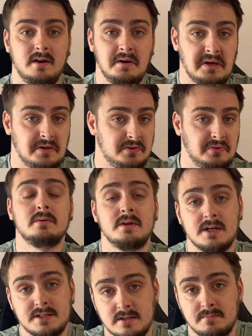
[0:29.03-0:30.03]
into
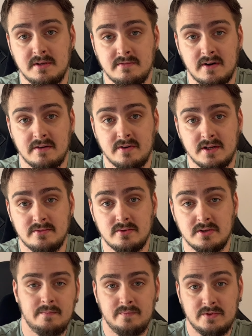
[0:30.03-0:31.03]
the S&P
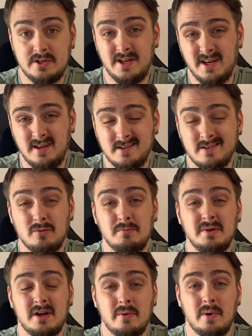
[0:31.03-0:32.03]
500, today it would
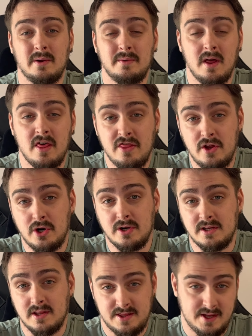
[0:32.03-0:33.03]
be around
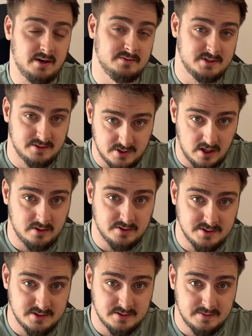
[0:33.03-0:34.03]

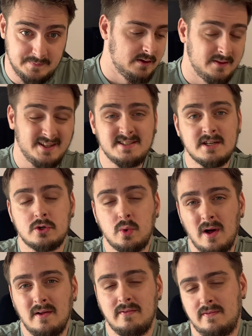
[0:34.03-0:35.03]
$30,000. That's a
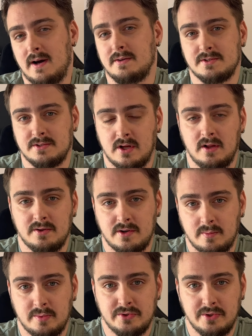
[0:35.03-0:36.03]
$12,000
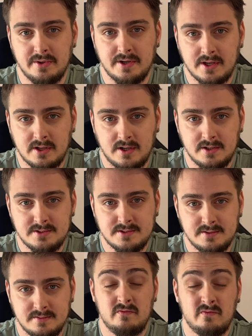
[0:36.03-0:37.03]
opportunity
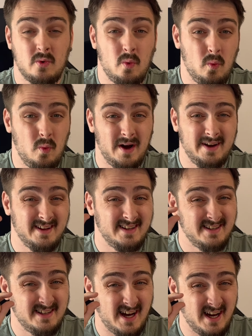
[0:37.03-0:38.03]
cost for one
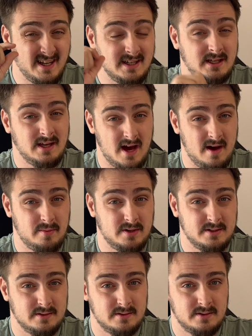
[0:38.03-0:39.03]
tiny
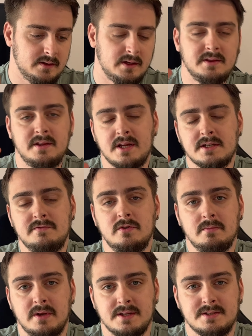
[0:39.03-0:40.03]
habit. In the next
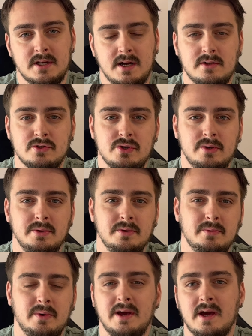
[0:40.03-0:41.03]
few minutes, I'll show
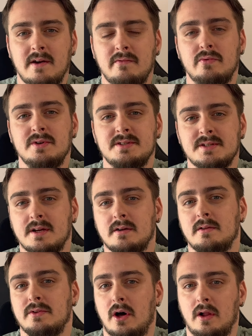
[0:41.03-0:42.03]
you why every
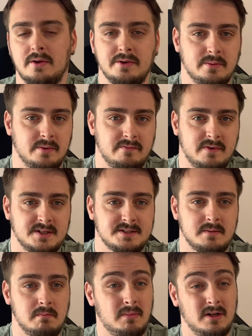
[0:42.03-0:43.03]
single dollar you
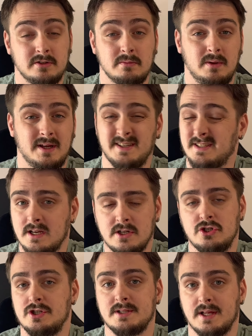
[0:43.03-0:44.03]
invest multiplies
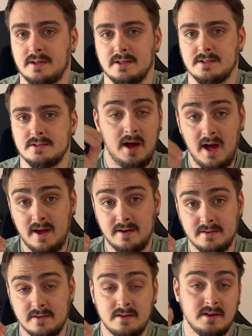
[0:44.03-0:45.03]
just like this,
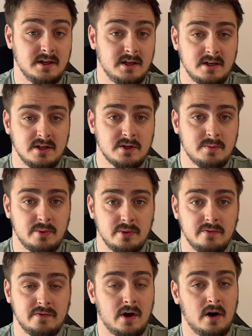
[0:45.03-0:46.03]
and the
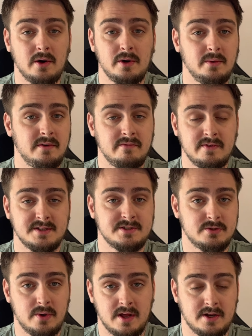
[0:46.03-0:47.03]
idiot-proof auto-invest
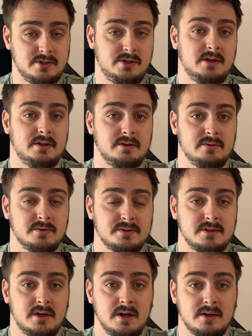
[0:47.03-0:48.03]
strategy I
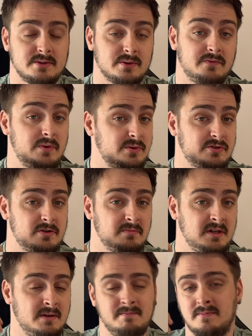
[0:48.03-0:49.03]
used so future
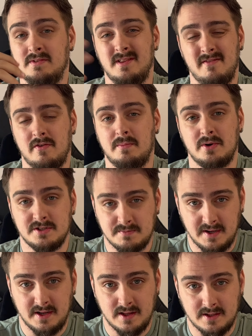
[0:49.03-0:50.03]
me never burns
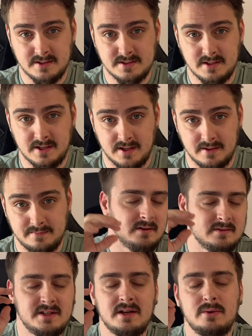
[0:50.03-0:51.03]
money like this again.
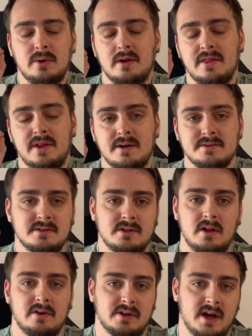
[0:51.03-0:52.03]
That
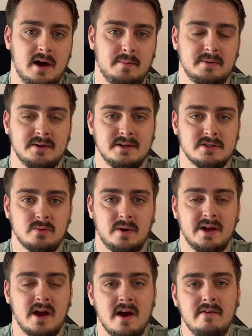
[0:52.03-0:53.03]
$12,000 gap is
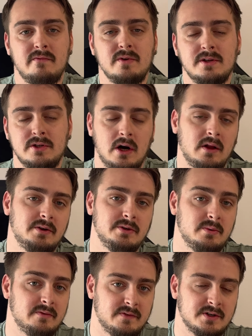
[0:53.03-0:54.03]
why every dollar
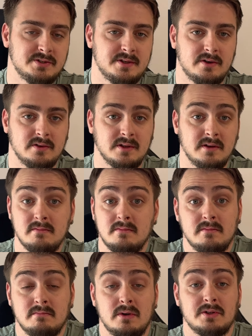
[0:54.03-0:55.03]
you invest early
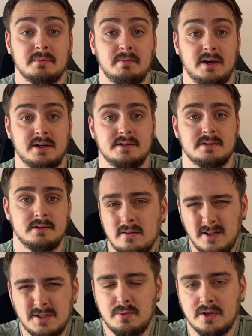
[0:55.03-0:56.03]
multiplies.
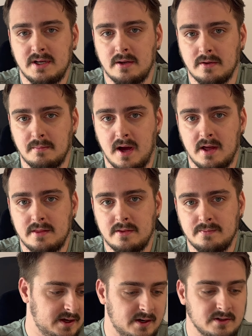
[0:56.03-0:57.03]
Let's break down the math,
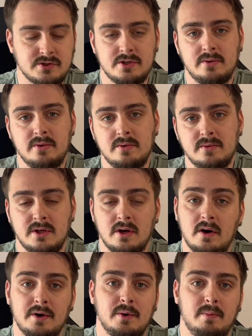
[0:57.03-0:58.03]
and I'll show you the
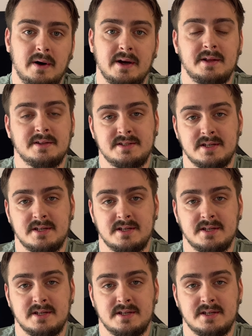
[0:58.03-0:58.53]
autopilot